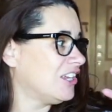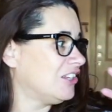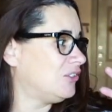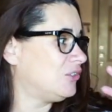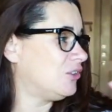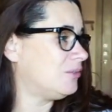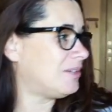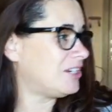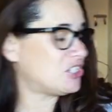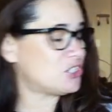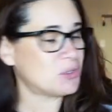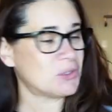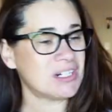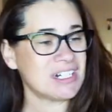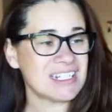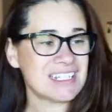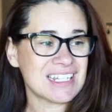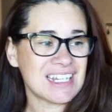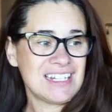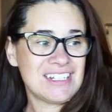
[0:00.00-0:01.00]
doing my
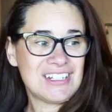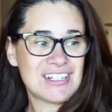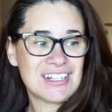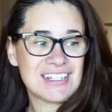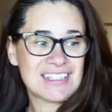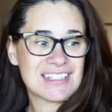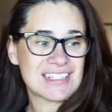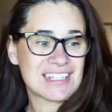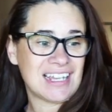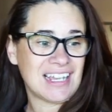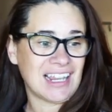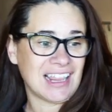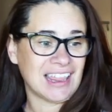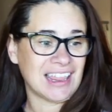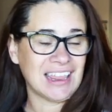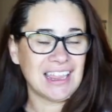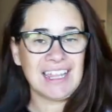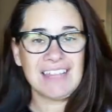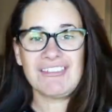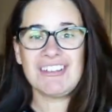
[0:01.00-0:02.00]
chores and just
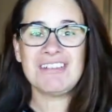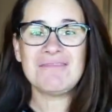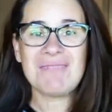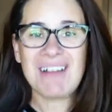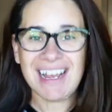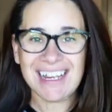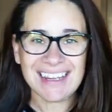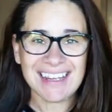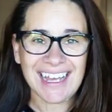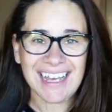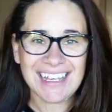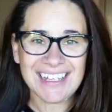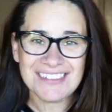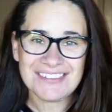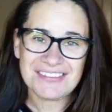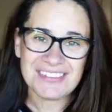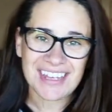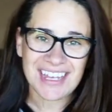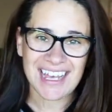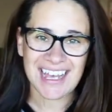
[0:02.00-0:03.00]
living my
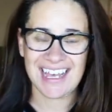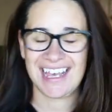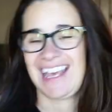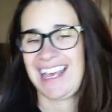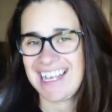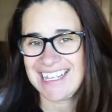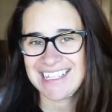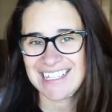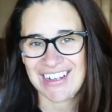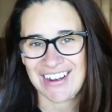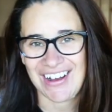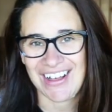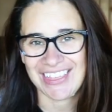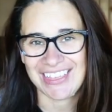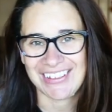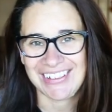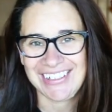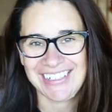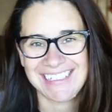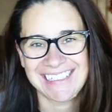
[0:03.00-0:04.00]
life as an
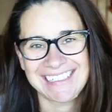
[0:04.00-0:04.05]
author.